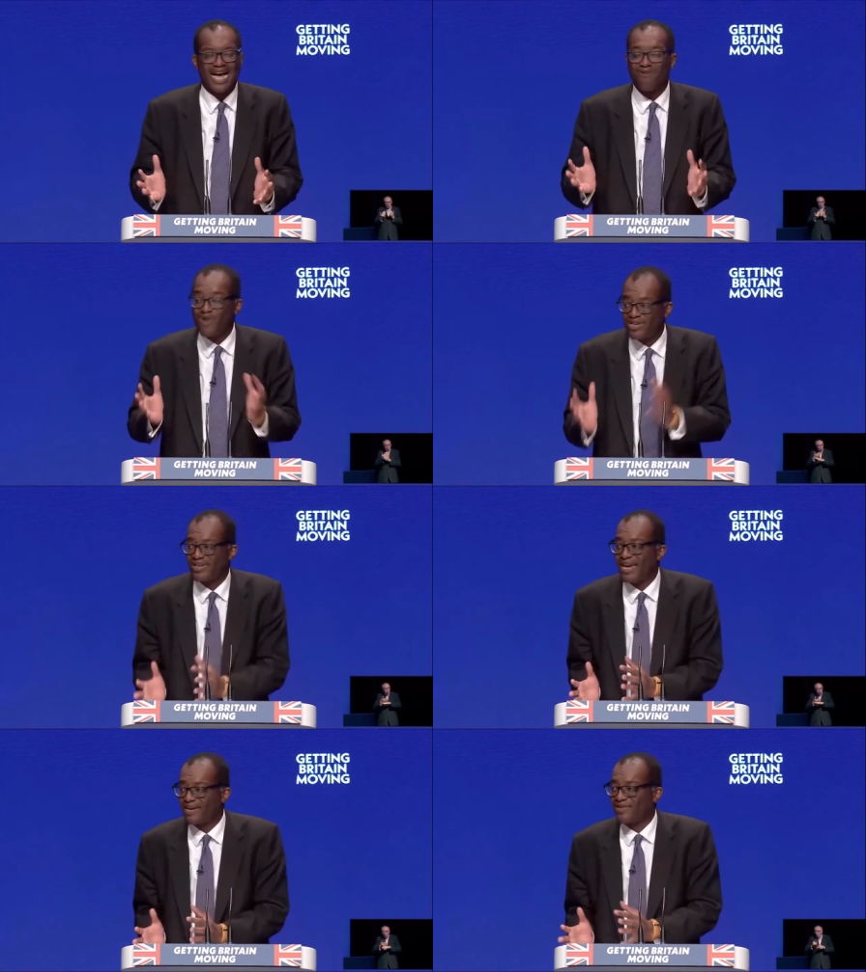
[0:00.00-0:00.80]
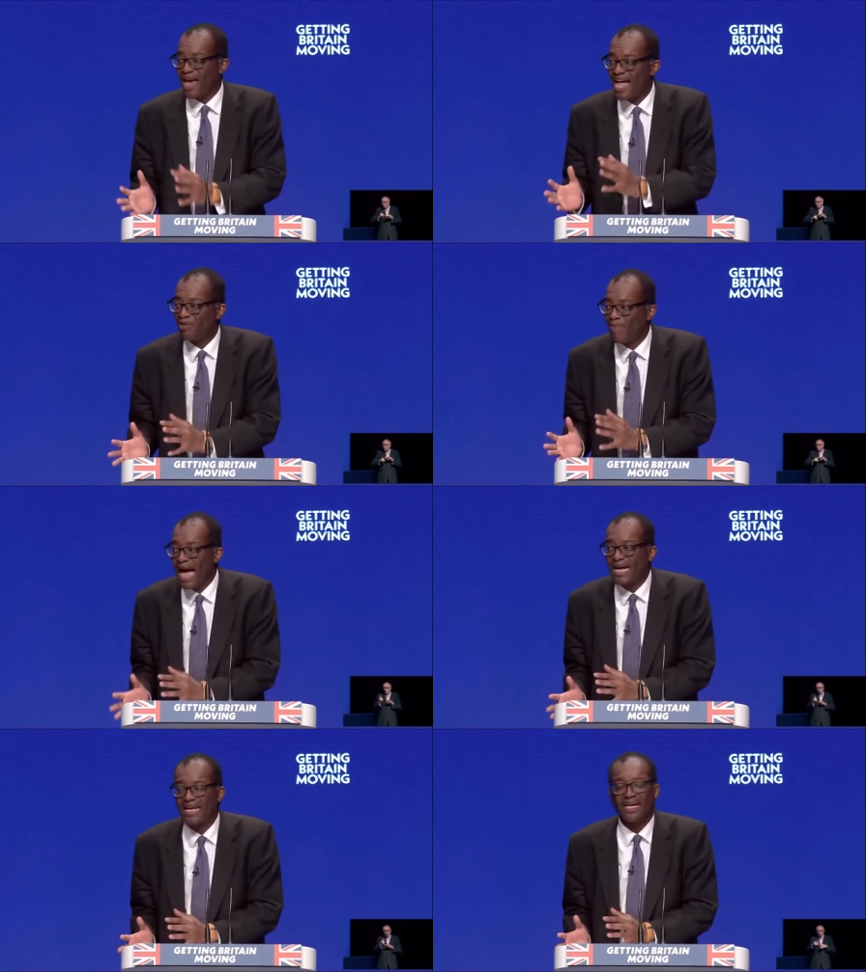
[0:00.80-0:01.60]
and risk takers are held
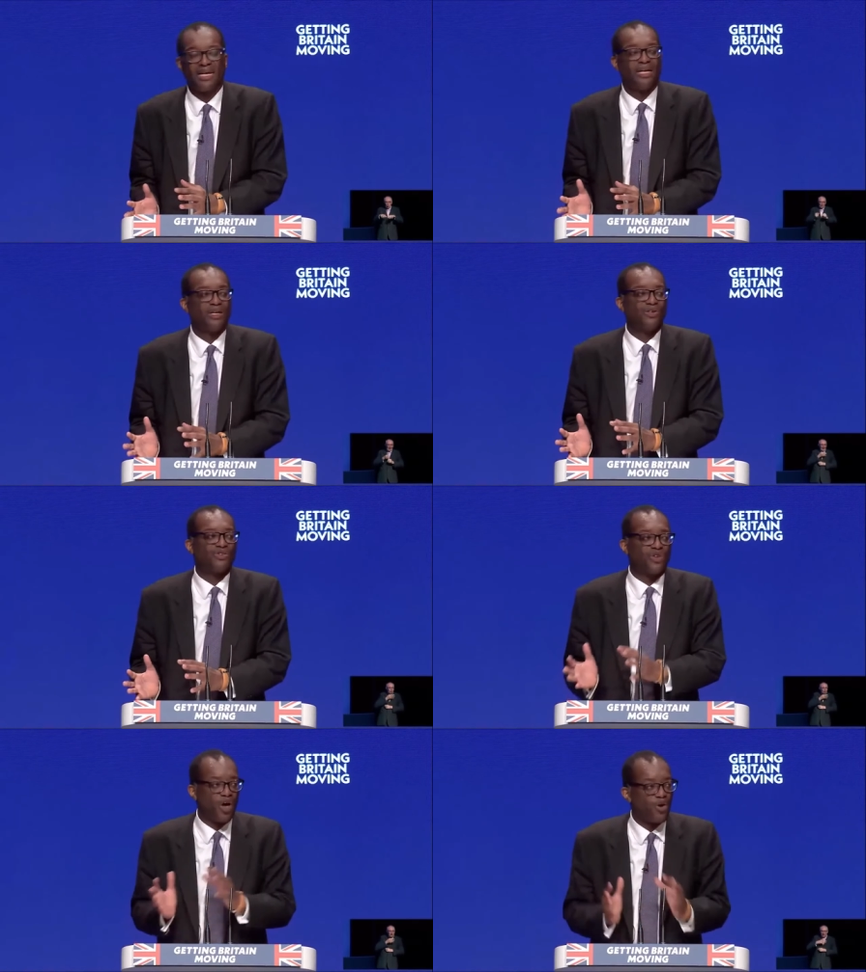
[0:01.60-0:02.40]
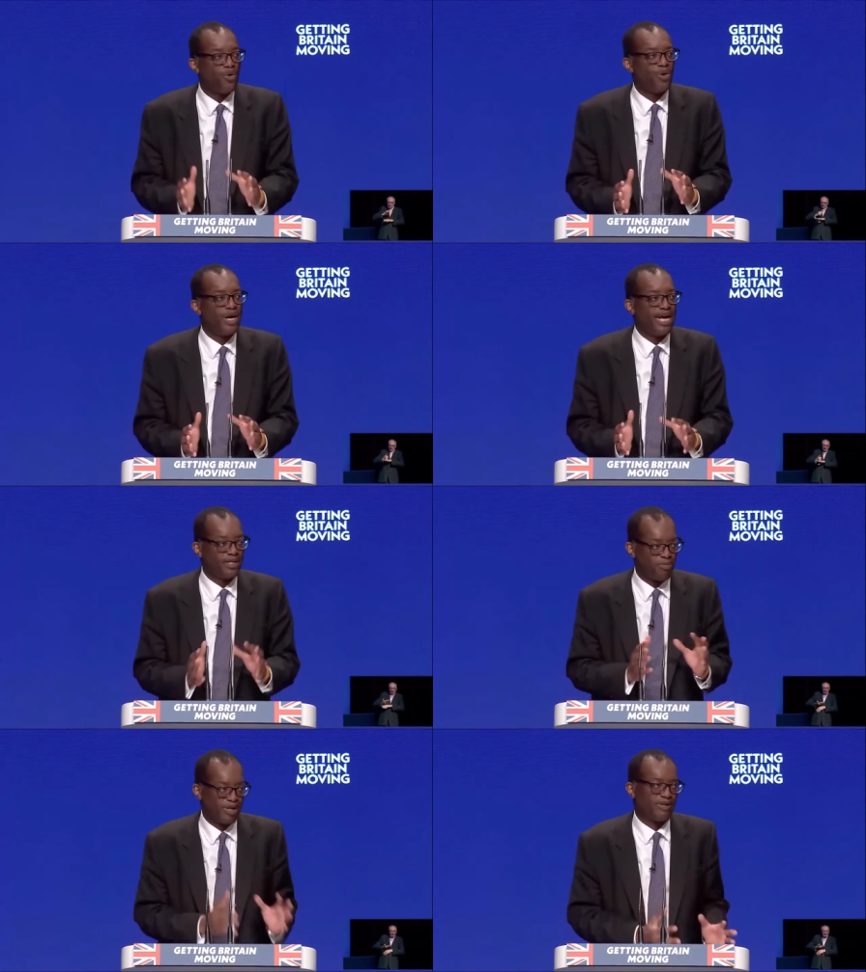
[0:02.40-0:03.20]
back, so
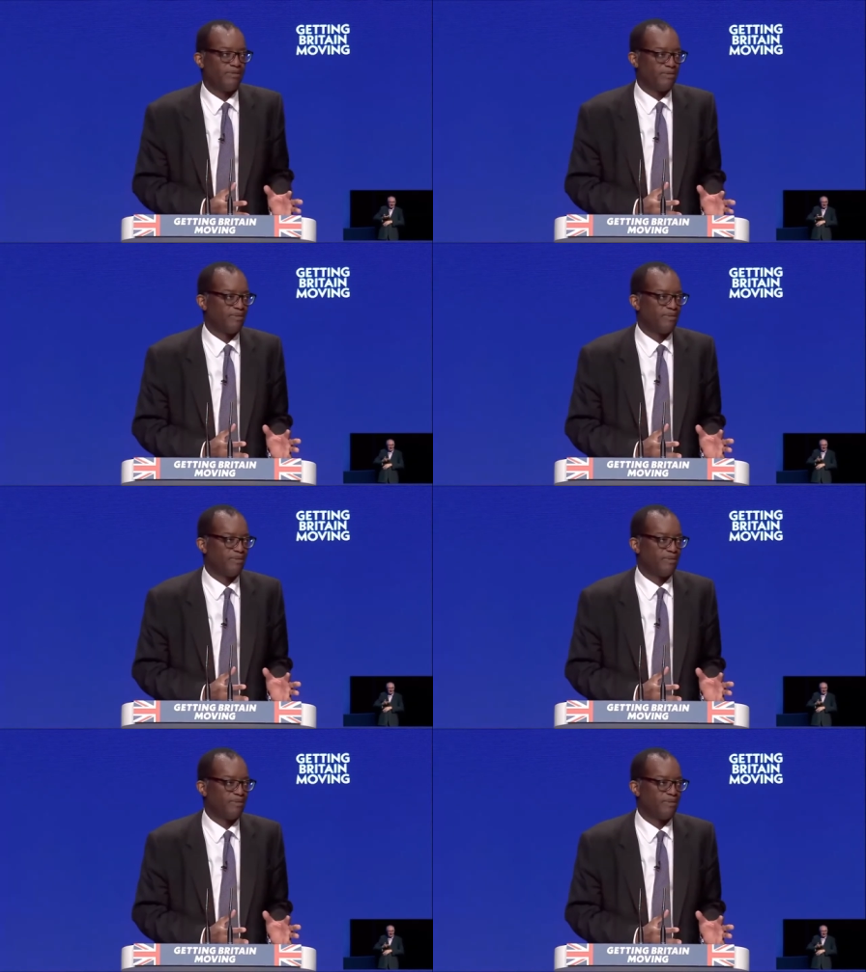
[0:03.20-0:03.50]
is Britain.